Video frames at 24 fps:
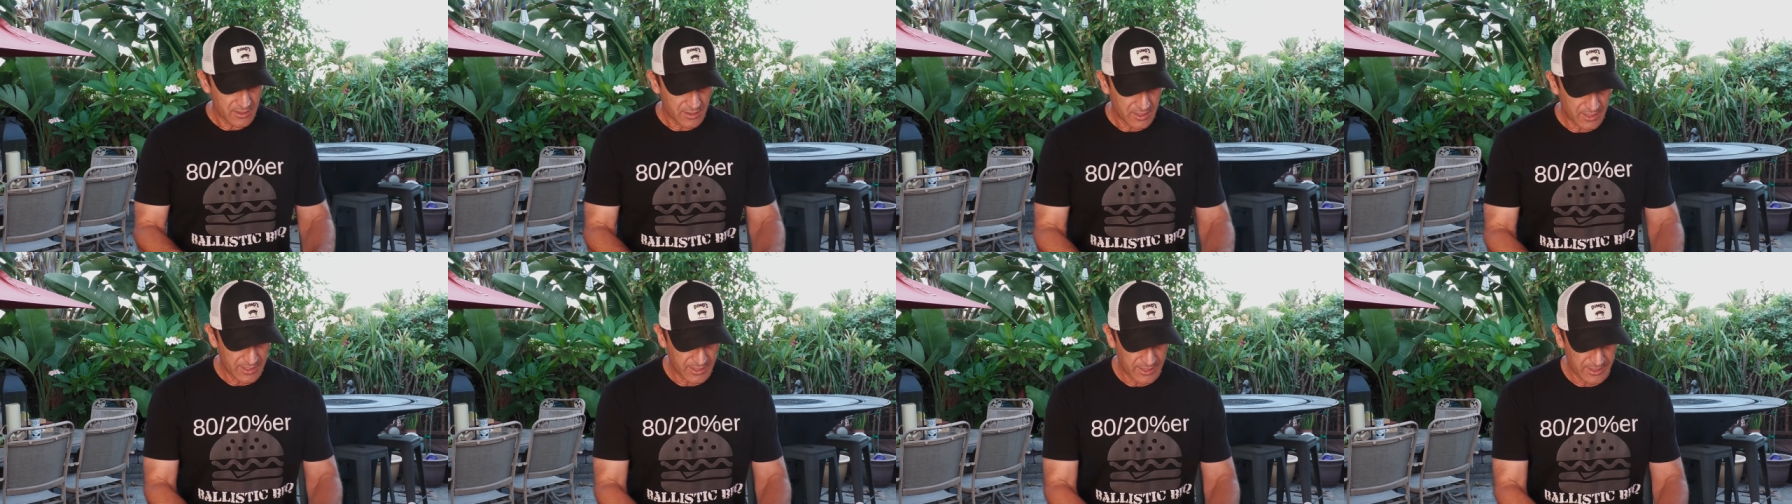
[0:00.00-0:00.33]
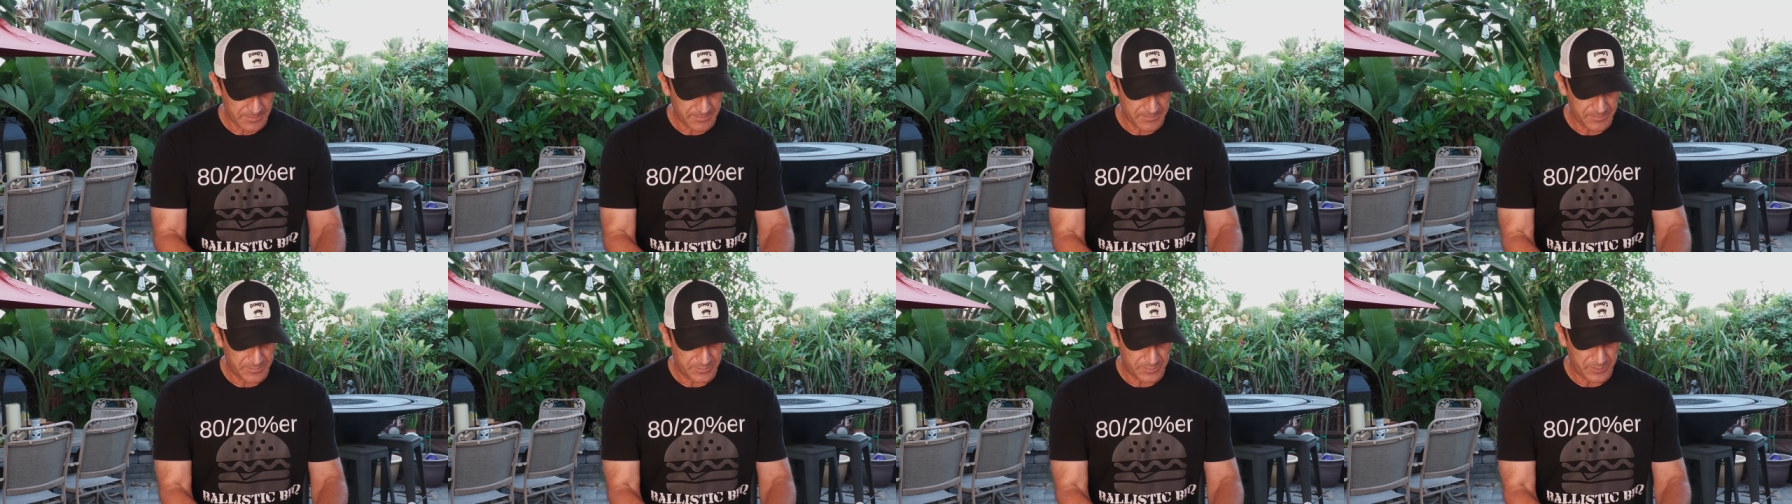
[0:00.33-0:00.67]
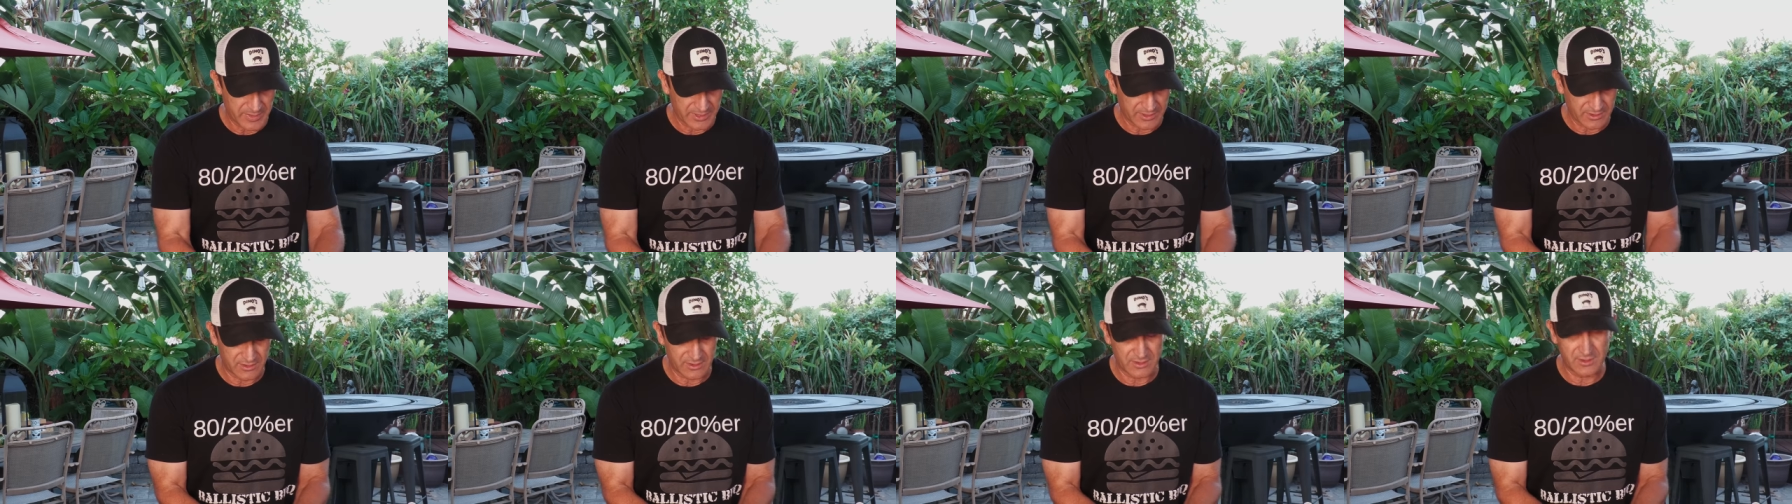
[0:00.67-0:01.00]
Um,
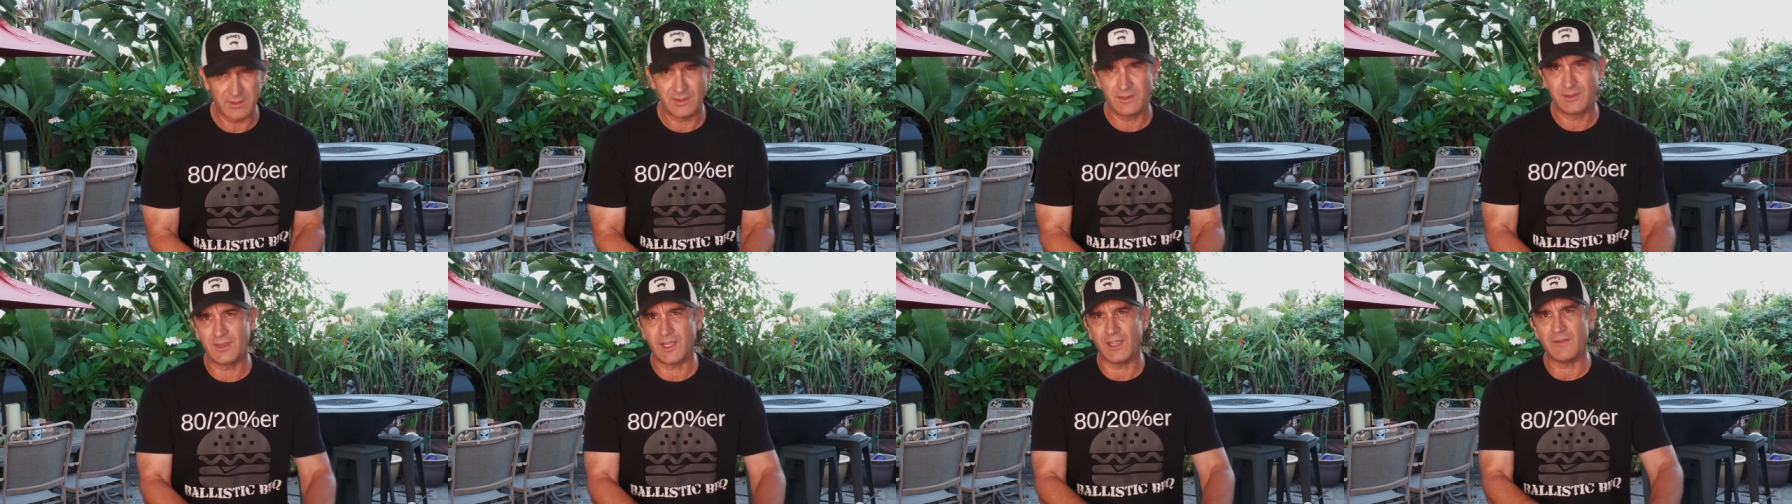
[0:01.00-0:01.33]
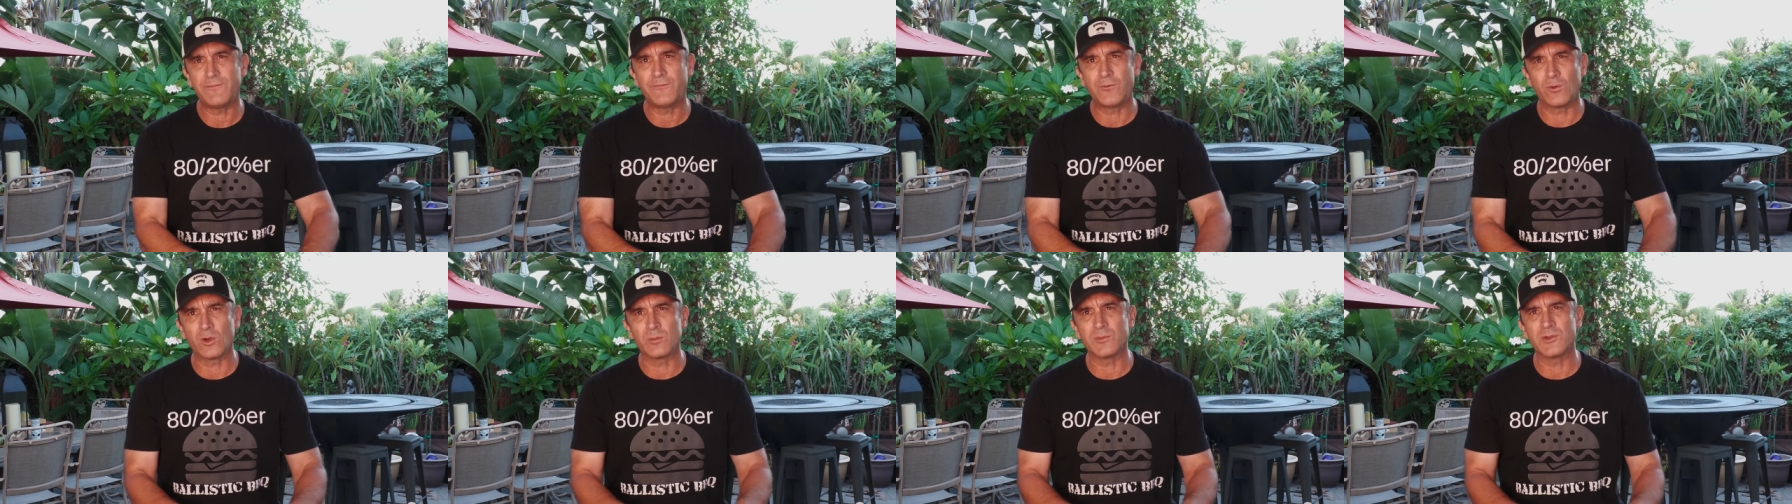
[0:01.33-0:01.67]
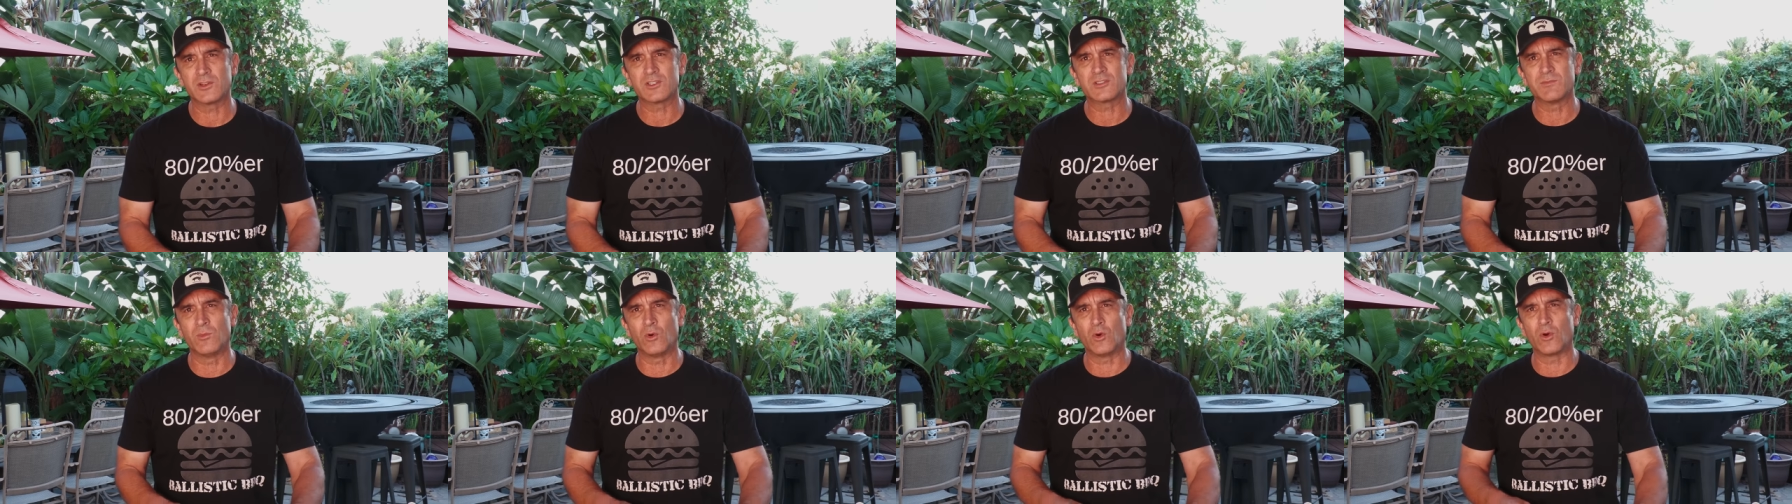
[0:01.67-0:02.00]
but they form
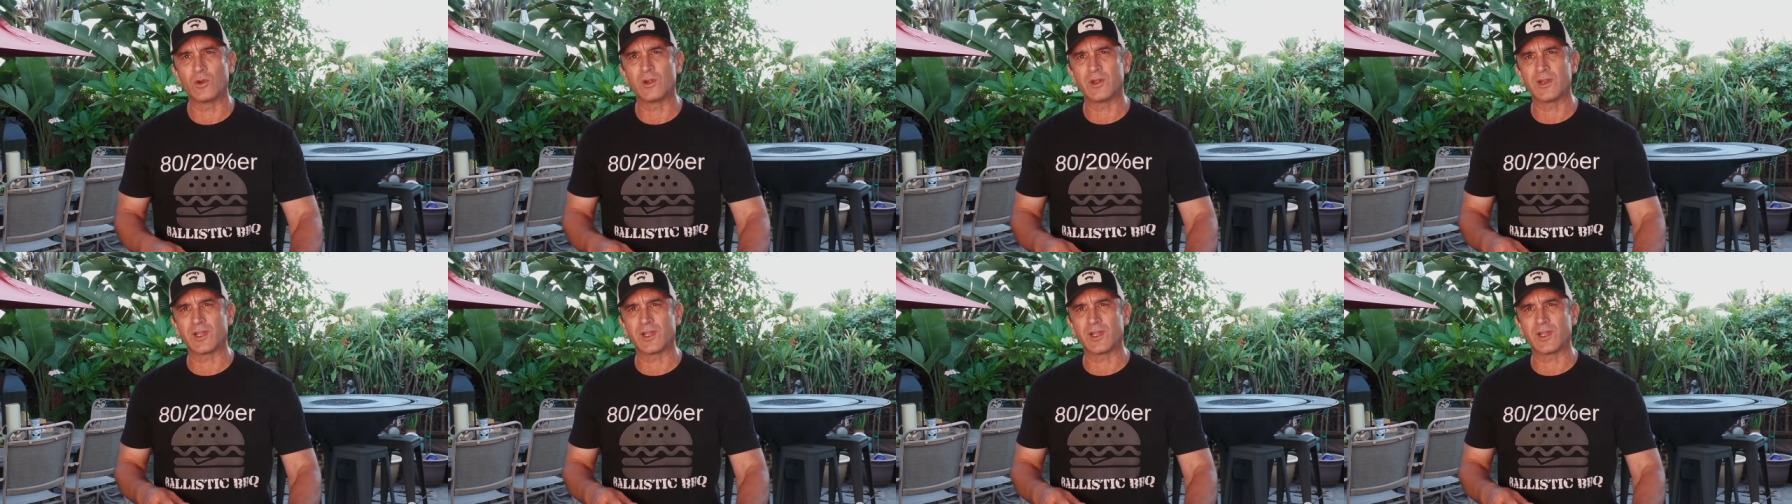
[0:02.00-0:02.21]
theirs more